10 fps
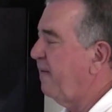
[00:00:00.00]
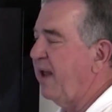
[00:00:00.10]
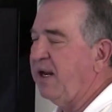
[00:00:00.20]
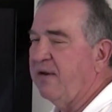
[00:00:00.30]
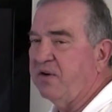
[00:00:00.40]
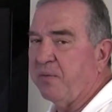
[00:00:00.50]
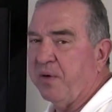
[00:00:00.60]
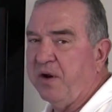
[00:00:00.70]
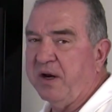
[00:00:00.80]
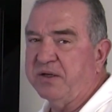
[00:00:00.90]
It gives you a
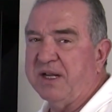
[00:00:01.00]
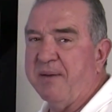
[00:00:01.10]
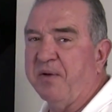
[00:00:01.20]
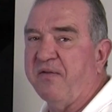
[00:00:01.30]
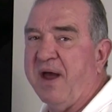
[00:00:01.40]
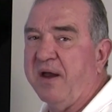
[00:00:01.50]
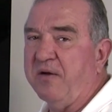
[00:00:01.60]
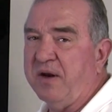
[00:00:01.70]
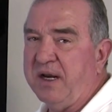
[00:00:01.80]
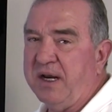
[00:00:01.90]
pretty good example of how you
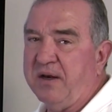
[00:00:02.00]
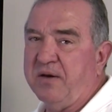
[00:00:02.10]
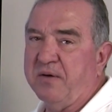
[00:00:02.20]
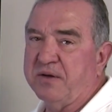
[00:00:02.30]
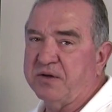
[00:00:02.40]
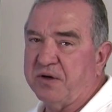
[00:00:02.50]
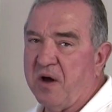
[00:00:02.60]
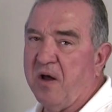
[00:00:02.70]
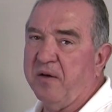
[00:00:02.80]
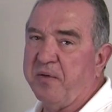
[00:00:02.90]
need to
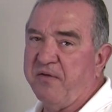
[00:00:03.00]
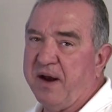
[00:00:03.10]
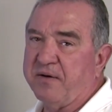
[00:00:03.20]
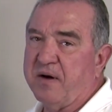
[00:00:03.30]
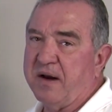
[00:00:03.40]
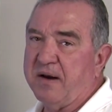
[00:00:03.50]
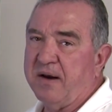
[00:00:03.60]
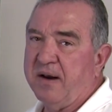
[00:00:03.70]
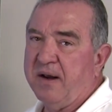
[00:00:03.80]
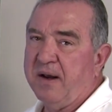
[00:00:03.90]
install the Prevectron.
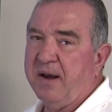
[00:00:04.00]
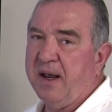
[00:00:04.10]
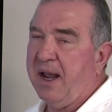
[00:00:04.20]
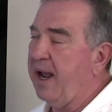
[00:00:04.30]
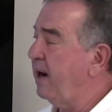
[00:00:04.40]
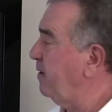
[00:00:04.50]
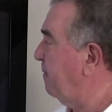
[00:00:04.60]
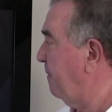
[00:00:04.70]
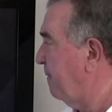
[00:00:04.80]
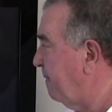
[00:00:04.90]
And
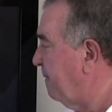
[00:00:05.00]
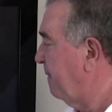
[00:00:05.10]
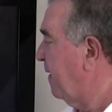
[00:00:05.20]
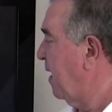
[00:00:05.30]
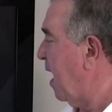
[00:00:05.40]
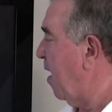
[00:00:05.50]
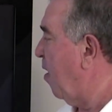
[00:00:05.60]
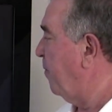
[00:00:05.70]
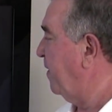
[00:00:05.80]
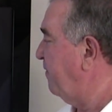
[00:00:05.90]
I
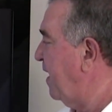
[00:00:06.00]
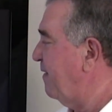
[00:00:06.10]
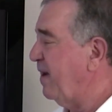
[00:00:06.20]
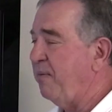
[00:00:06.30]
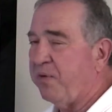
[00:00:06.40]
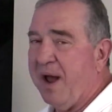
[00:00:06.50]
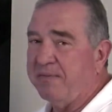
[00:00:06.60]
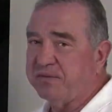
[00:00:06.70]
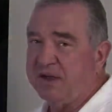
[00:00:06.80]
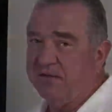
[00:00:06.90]
hope that if you have any
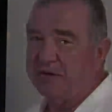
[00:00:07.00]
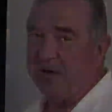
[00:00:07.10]
problems, give us a